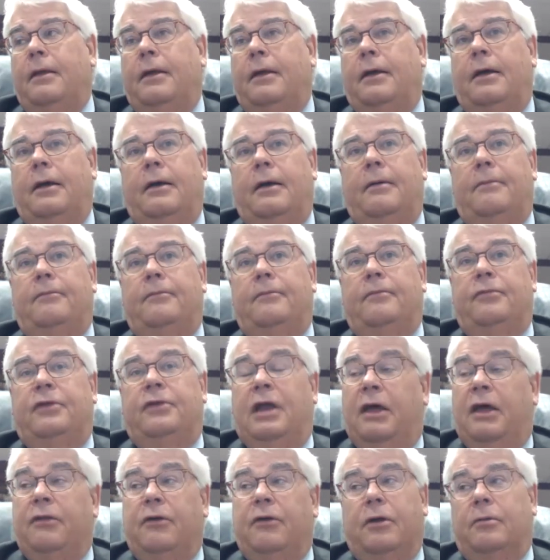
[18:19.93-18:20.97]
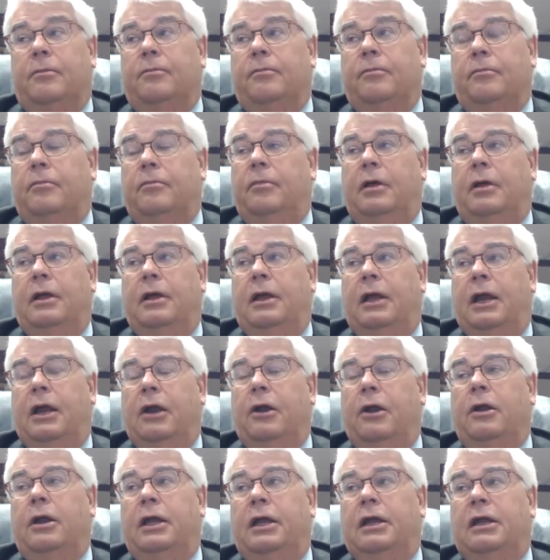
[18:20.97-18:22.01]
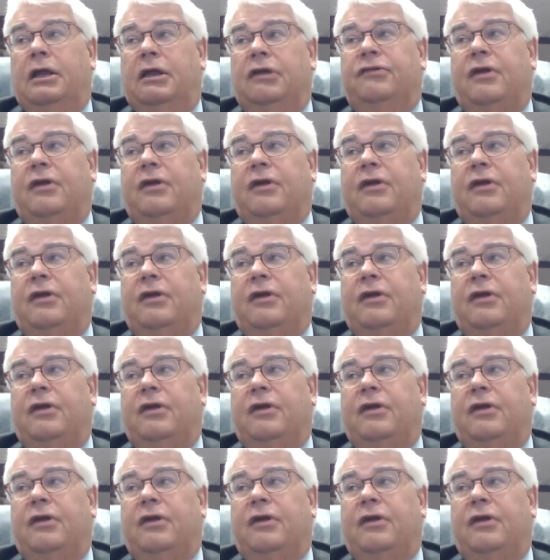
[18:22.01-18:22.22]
The other area